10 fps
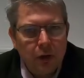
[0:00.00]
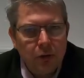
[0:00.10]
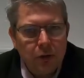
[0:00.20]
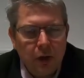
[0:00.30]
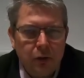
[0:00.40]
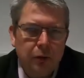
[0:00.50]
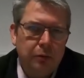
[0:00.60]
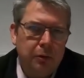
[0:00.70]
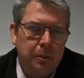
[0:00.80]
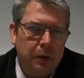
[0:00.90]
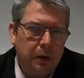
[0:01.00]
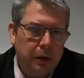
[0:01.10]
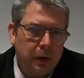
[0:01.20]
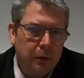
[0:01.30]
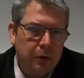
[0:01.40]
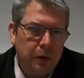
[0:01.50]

extent of the barcode,